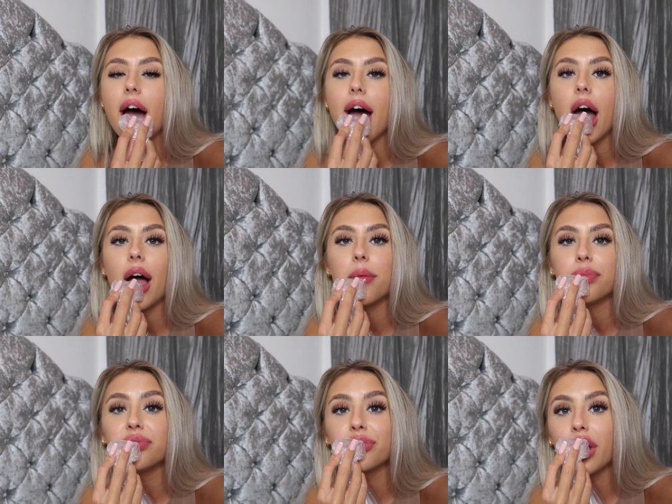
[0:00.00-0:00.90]

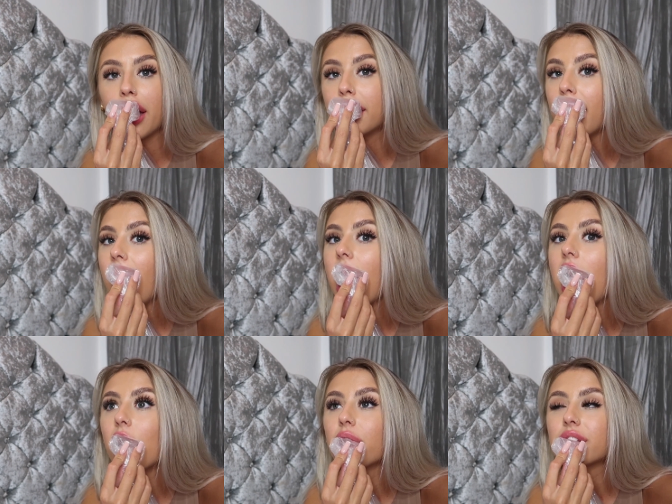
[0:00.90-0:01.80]
um, and yeah,
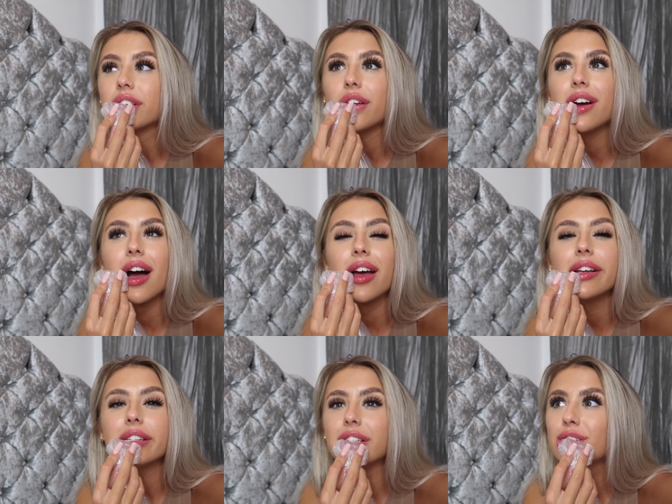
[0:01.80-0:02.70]
I will see you
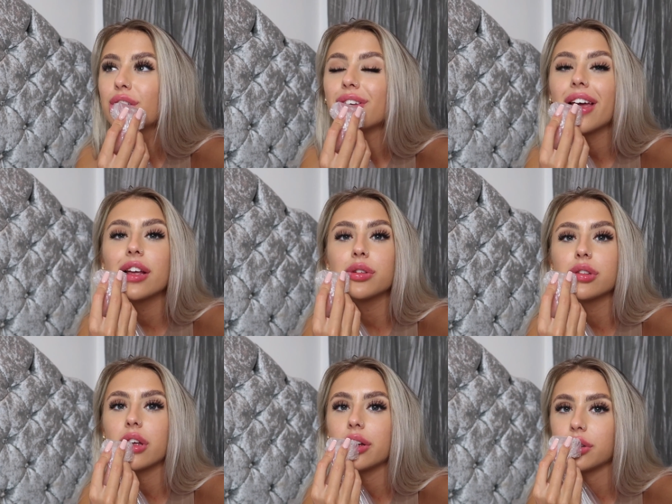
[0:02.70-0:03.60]
guys in two days or
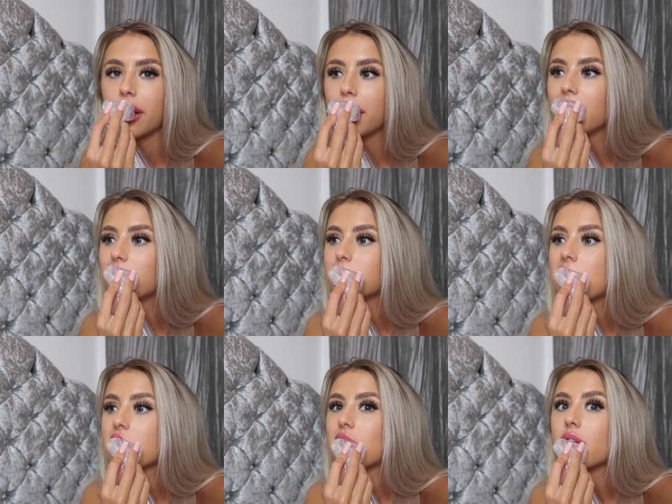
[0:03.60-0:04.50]
so, so I can
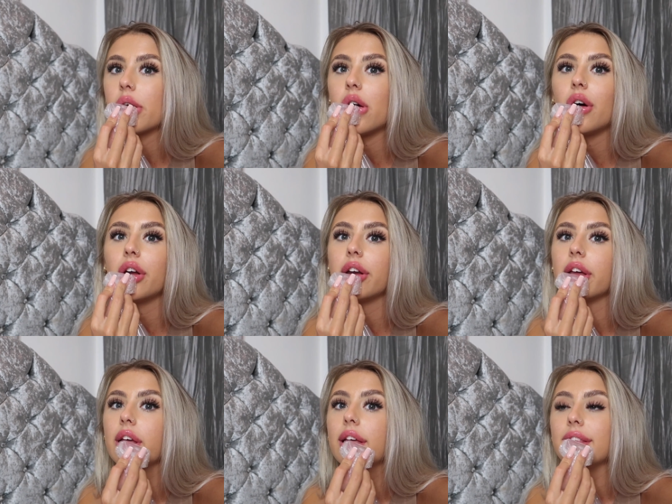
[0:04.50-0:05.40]
update you on
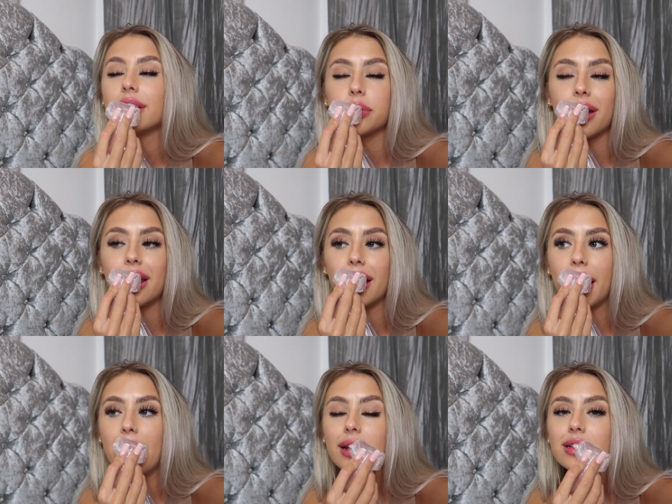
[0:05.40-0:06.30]
the
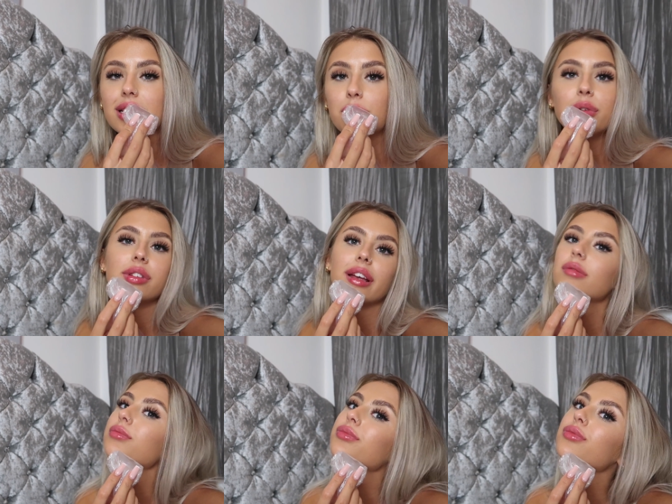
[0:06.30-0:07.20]
swelling and the bruising.